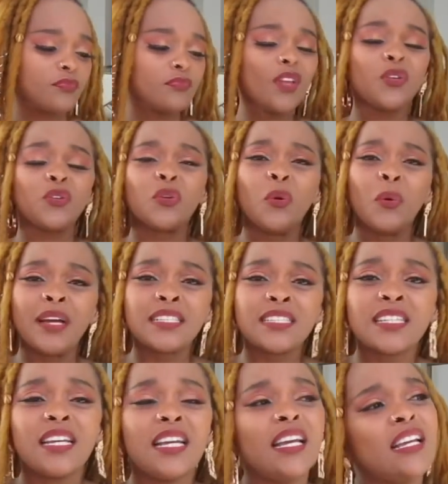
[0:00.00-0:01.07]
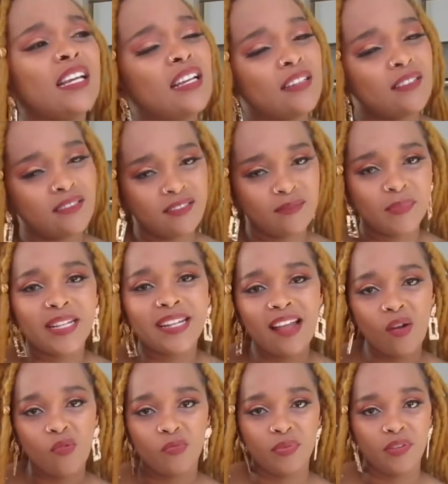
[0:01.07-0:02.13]
You know what?
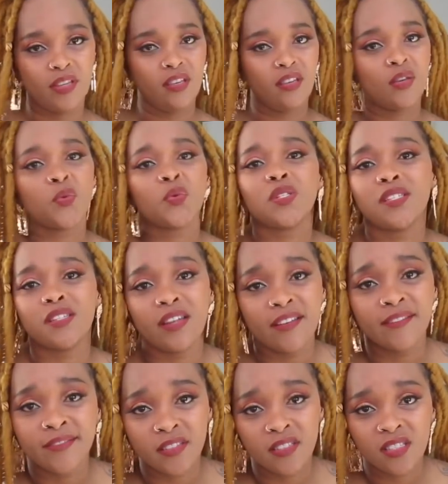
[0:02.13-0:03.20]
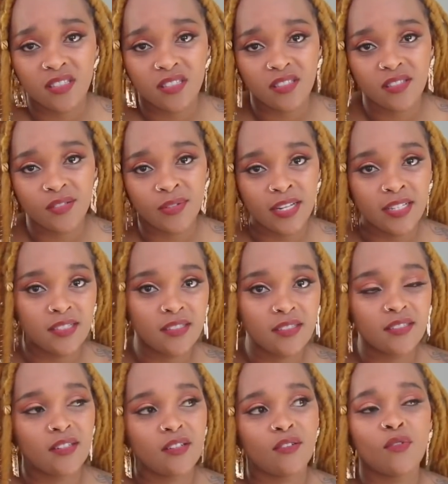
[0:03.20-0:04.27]
Mhlambi, he was nervous, right?
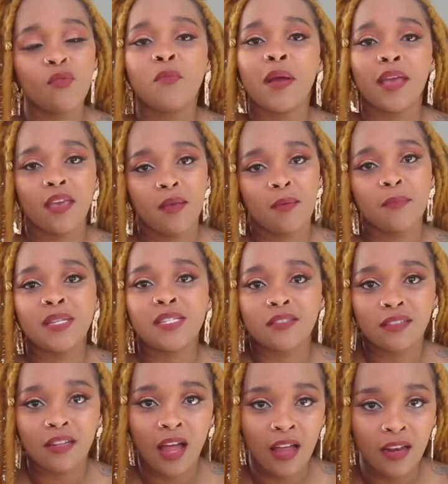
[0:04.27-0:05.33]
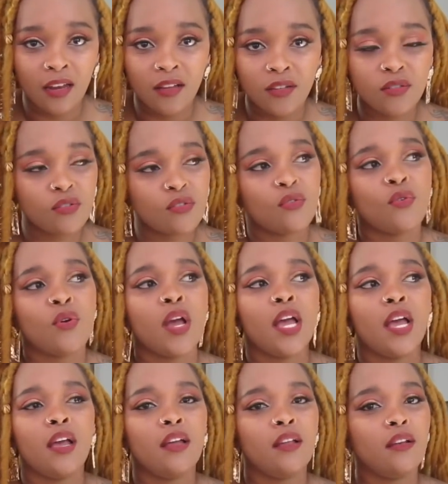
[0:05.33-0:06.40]
Kuba gave his girl. So
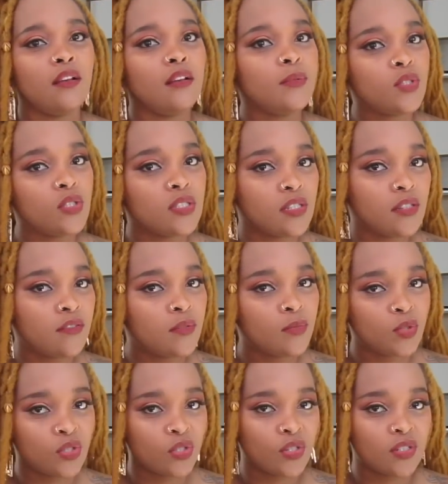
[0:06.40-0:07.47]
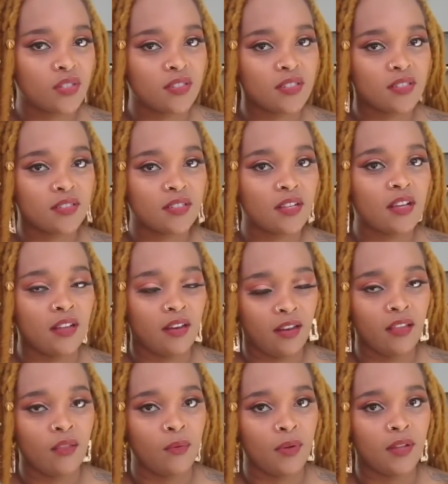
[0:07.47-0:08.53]
let me just give him a chance,
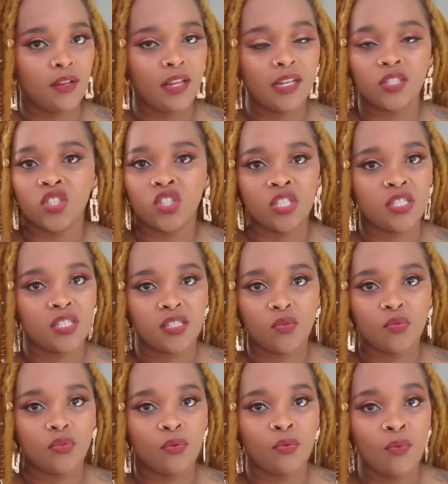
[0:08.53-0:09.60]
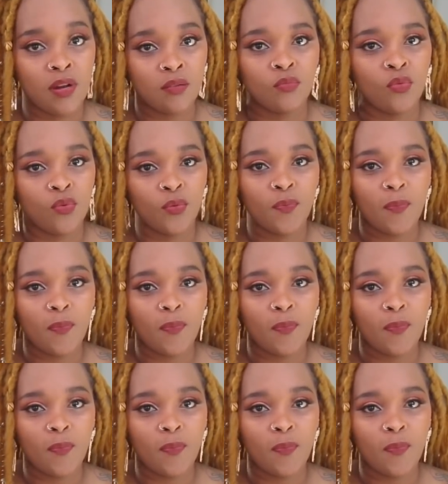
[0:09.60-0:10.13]
another one, like just one more.